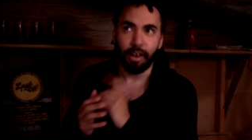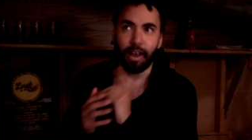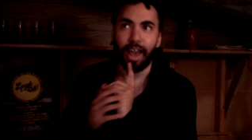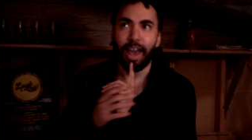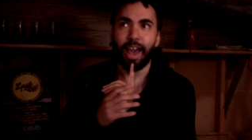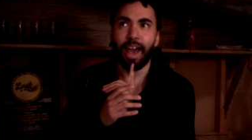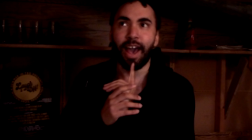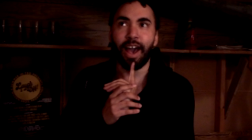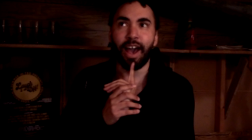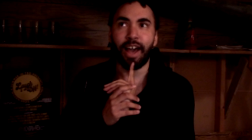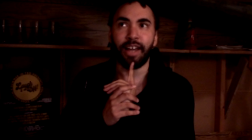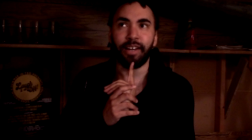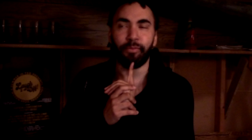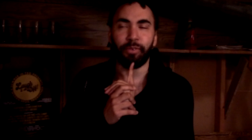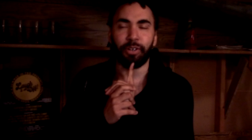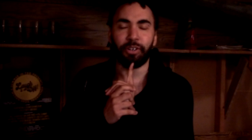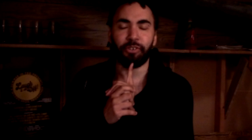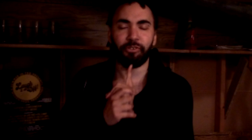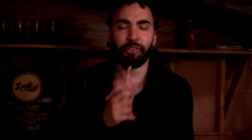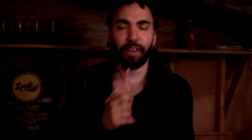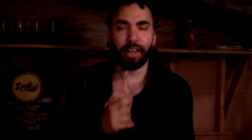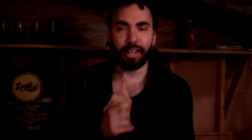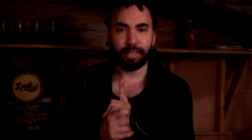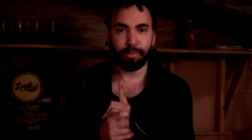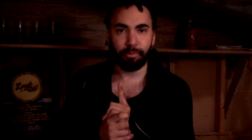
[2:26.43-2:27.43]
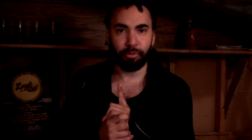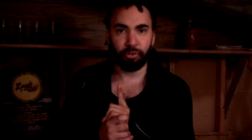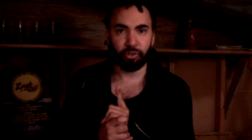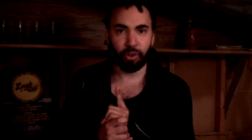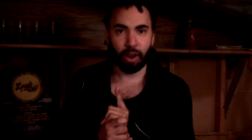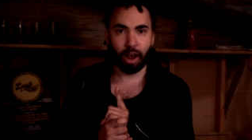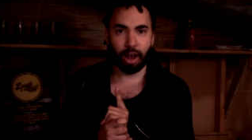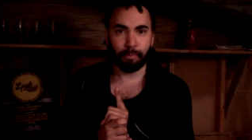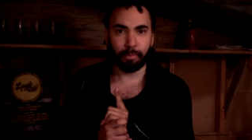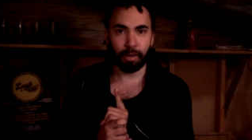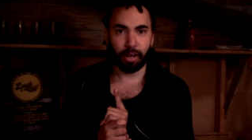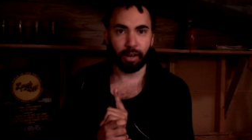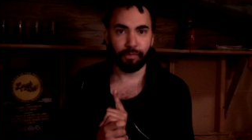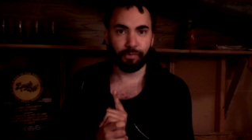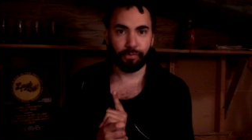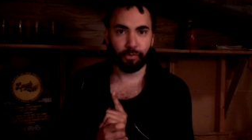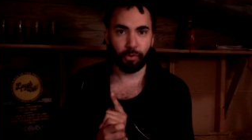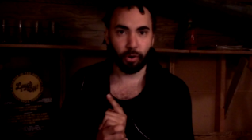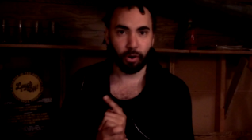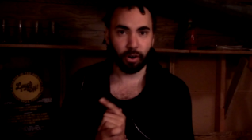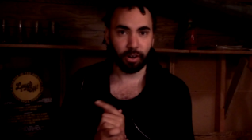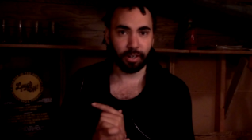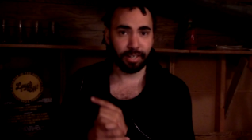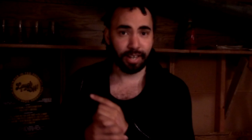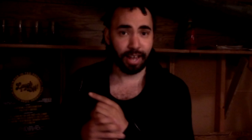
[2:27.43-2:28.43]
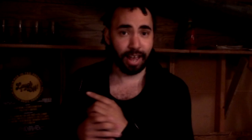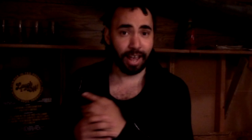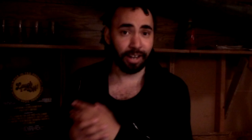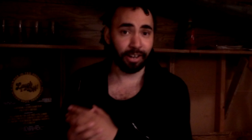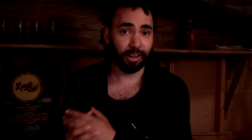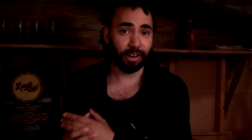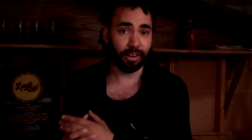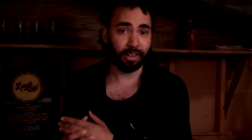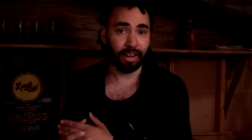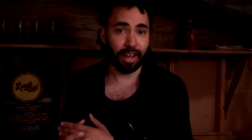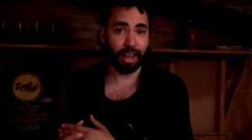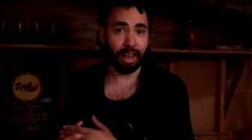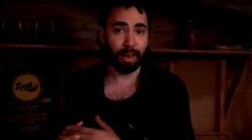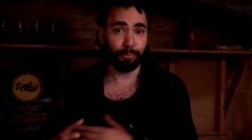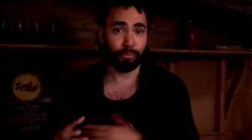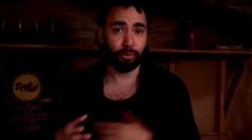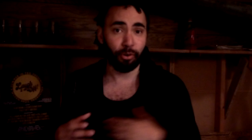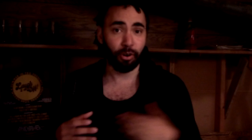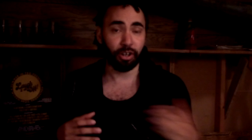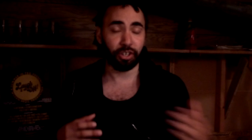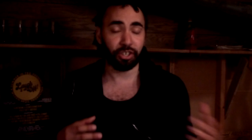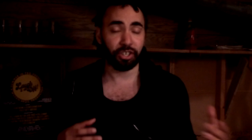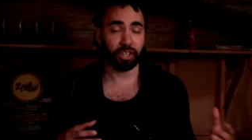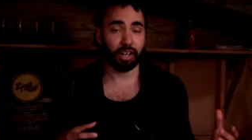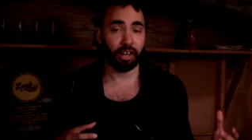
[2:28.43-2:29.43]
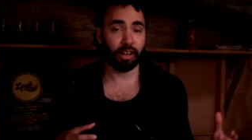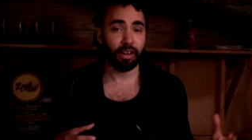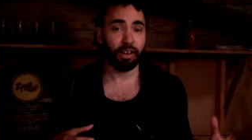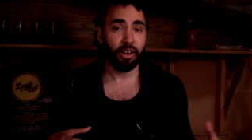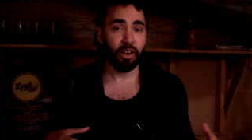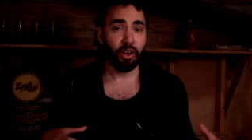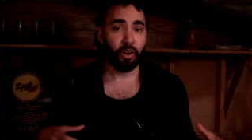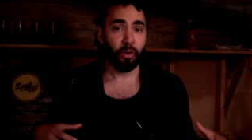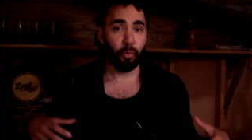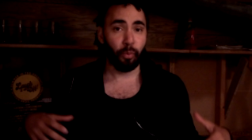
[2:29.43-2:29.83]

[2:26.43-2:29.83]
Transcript: And it would create some drama for Taggart and Portia